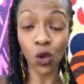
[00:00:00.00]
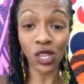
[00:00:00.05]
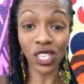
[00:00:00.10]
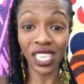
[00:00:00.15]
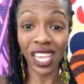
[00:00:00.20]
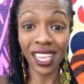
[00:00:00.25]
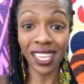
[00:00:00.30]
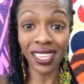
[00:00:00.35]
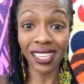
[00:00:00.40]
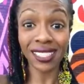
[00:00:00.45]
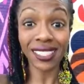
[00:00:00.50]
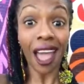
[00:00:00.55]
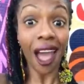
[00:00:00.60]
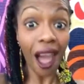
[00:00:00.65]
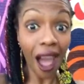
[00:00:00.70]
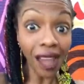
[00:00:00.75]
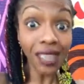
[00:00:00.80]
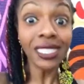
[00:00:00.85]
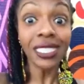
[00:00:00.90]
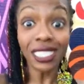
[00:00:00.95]
Ortega is
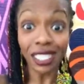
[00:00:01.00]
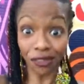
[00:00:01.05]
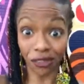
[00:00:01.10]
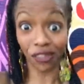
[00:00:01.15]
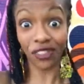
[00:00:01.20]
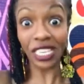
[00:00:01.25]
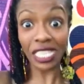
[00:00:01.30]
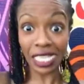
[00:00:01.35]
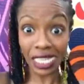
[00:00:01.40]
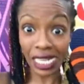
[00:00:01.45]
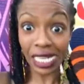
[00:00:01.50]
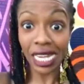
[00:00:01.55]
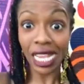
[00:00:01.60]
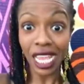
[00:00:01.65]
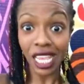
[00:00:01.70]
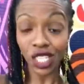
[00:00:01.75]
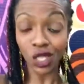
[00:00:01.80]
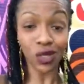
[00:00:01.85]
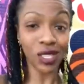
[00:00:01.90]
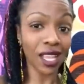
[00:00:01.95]
undefeated,
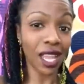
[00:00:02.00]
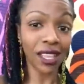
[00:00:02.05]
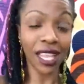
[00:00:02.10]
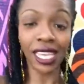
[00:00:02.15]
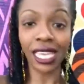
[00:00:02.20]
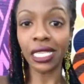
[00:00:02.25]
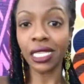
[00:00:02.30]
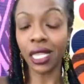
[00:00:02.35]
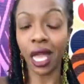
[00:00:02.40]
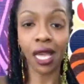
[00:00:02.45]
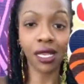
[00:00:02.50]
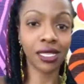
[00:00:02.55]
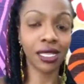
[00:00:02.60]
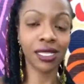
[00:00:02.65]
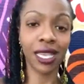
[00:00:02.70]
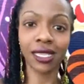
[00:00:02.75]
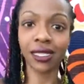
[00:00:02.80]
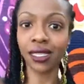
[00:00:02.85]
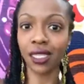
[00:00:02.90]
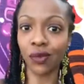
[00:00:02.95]
so it's not like he lost
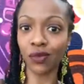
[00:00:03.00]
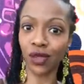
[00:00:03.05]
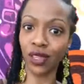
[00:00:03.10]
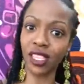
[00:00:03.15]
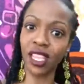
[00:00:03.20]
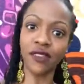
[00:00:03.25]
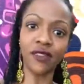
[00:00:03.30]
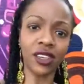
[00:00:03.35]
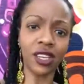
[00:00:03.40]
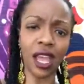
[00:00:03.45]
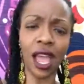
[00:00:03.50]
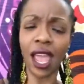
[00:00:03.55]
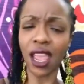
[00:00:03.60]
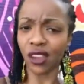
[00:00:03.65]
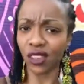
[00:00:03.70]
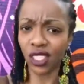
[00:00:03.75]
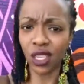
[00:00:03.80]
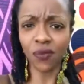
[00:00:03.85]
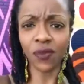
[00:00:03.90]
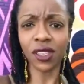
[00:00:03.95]
to like the number 11 guy
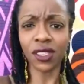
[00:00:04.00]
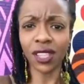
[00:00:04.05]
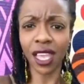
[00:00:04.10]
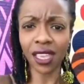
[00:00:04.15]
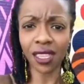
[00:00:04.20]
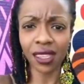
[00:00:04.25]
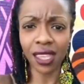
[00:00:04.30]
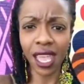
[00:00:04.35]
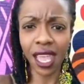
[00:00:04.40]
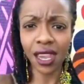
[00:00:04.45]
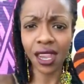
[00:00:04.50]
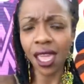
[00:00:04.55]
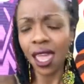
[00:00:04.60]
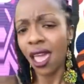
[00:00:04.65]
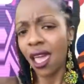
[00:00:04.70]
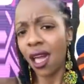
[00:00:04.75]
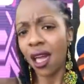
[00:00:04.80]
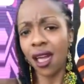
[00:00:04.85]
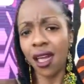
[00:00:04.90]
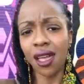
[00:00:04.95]
or something like that.
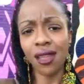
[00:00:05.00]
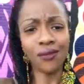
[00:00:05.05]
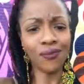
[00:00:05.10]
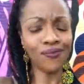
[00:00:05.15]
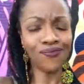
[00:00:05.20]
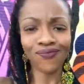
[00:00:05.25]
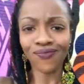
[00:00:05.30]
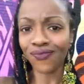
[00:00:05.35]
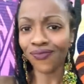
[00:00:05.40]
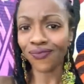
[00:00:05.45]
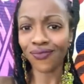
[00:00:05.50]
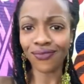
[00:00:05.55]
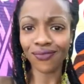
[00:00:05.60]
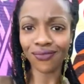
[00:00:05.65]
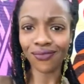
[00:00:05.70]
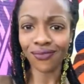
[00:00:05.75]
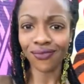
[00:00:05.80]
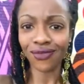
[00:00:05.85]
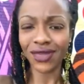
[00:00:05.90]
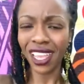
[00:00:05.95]
Um,
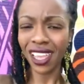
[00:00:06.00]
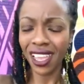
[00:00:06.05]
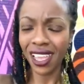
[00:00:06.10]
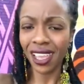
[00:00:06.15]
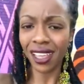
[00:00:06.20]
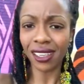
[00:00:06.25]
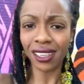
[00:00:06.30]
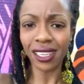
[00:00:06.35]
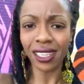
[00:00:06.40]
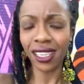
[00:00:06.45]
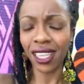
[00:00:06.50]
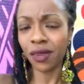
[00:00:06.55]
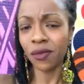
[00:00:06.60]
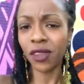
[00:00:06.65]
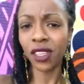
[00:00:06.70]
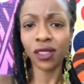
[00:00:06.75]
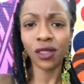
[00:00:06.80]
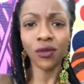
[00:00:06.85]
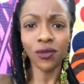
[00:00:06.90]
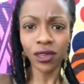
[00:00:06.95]
yeah, let
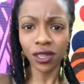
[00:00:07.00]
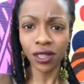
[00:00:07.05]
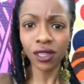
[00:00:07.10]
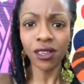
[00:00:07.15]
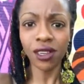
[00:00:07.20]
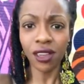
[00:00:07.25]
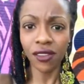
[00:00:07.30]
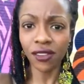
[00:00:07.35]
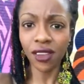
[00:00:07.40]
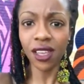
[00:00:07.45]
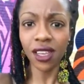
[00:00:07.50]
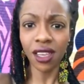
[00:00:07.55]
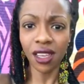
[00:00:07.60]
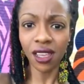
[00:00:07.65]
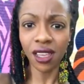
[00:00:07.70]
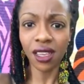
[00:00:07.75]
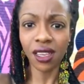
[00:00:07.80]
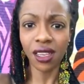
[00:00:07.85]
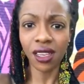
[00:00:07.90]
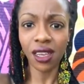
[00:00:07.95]
him get the winner of
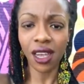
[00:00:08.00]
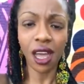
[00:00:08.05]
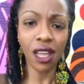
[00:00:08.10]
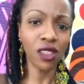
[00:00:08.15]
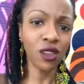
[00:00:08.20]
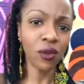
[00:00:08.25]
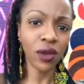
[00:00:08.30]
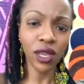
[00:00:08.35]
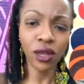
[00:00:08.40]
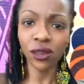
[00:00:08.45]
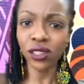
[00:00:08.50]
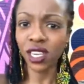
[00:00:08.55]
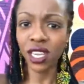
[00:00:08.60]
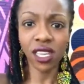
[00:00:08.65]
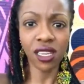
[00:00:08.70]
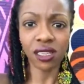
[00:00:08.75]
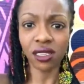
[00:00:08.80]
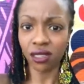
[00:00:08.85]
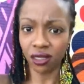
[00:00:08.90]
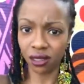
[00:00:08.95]
uh, Holloway
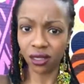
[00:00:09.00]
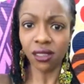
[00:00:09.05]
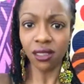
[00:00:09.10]
Ortega.